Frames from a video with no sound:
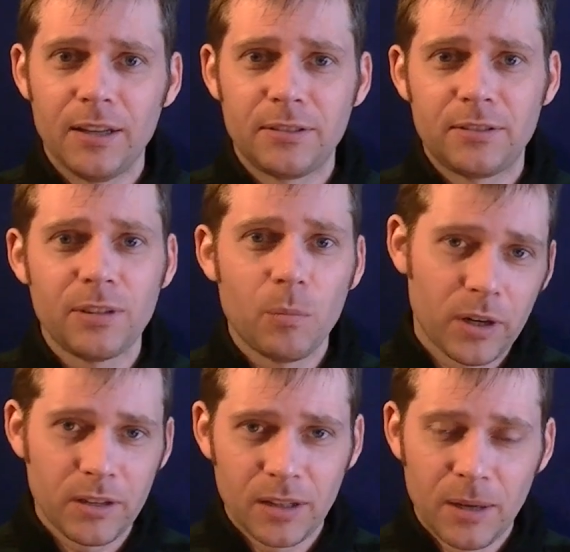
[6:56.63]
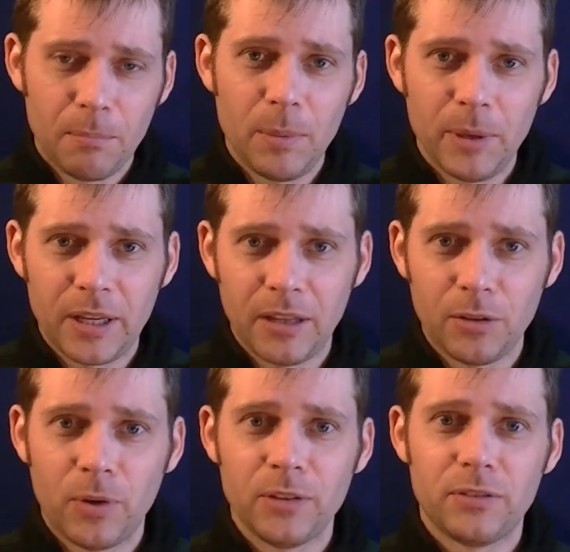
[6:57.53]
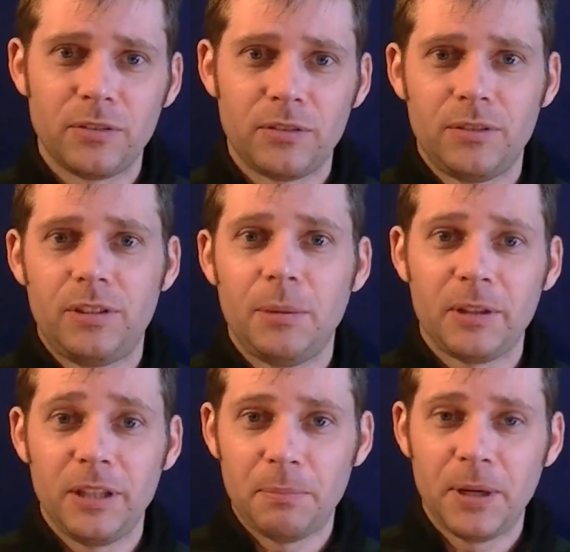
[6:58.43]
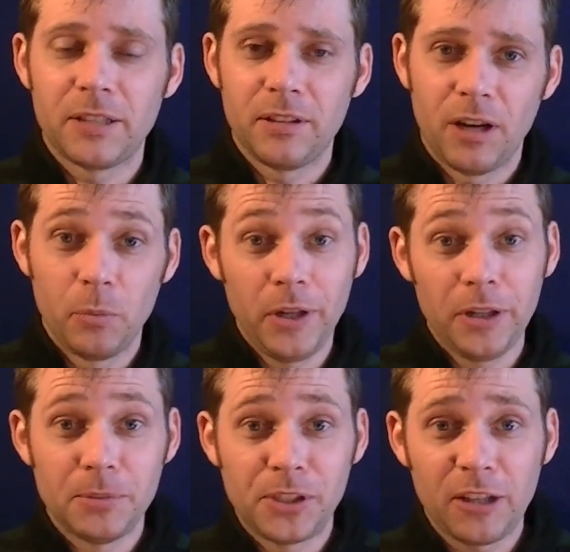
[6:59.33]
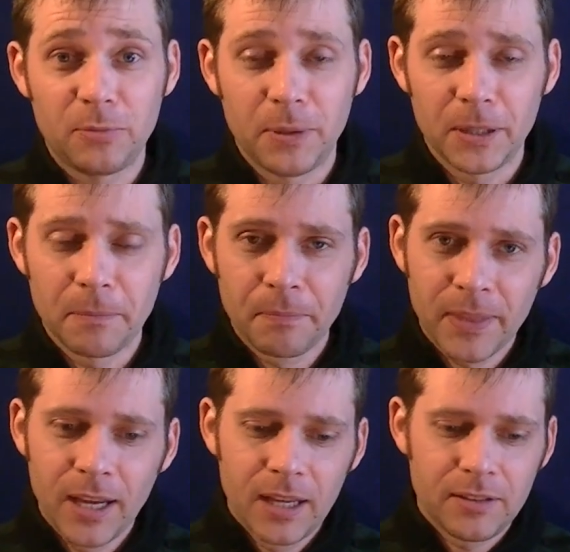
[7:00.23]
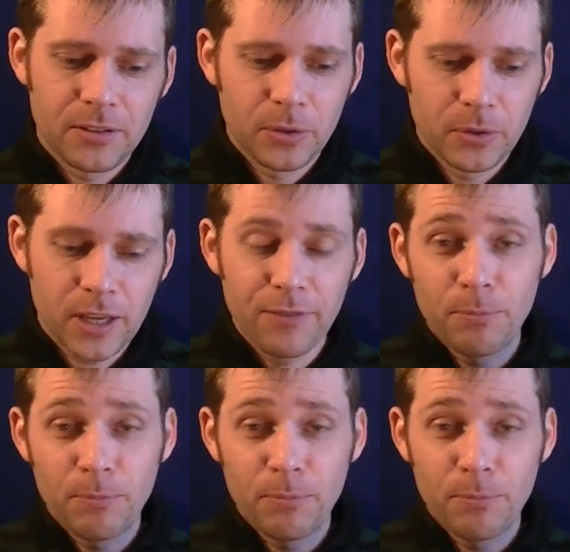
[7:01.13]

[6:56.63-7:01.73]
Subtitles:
somewhat mimicking the ones typically depicted on William Shakespeare, to give